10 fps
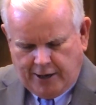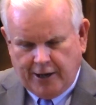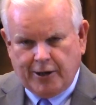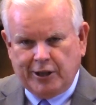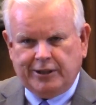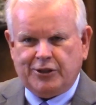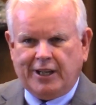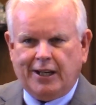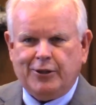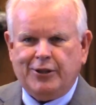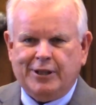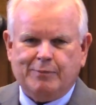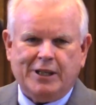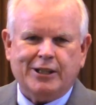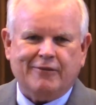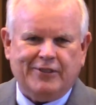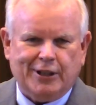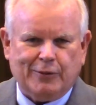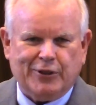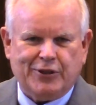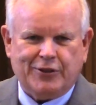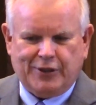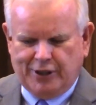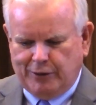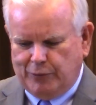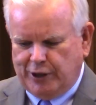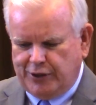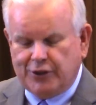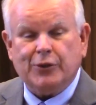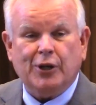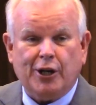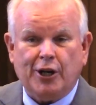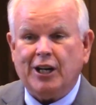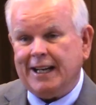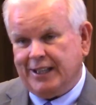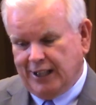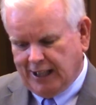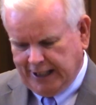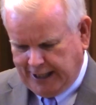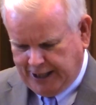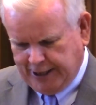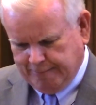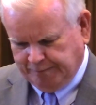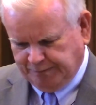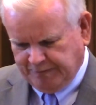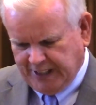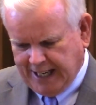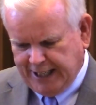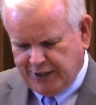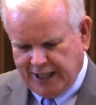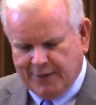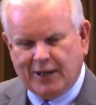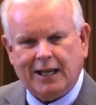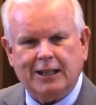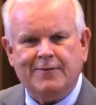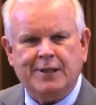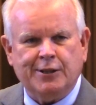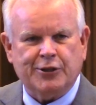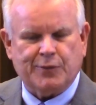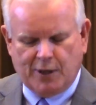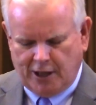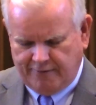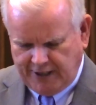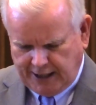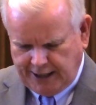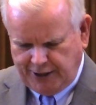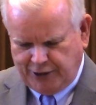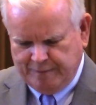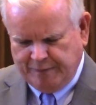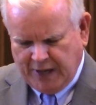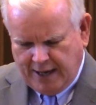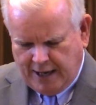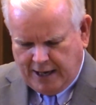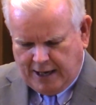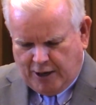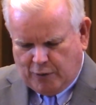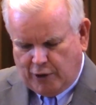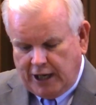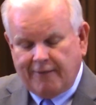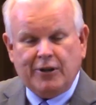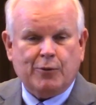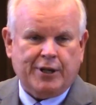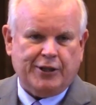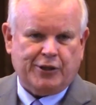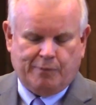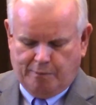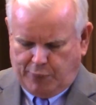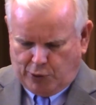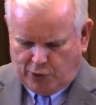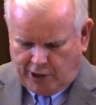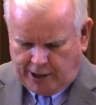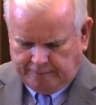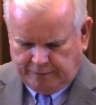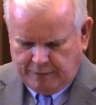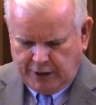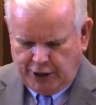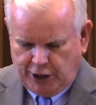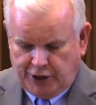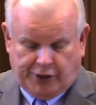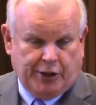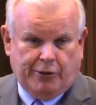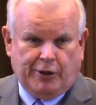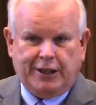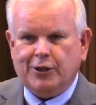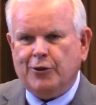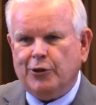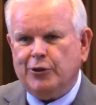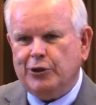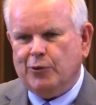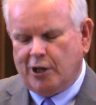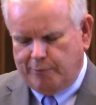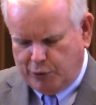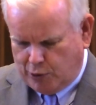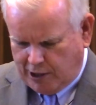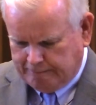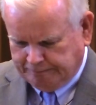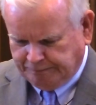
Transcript: Her childhood in Bunkerville was to her idyllic. The nice thing about living in a small village where everyone is poor is that you really don't know you are poor.